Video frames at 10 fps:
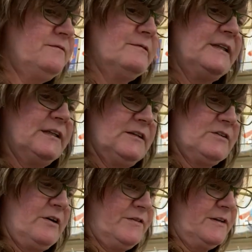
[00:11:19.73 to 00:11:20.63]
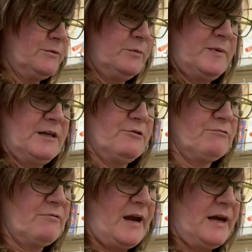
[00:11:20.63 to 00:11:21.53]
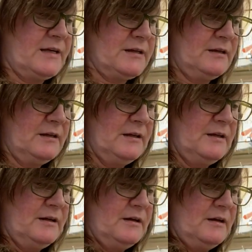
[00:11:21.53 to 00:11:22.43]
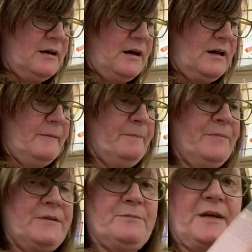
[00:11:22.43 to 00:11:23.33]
really soft. This would be great. Um, this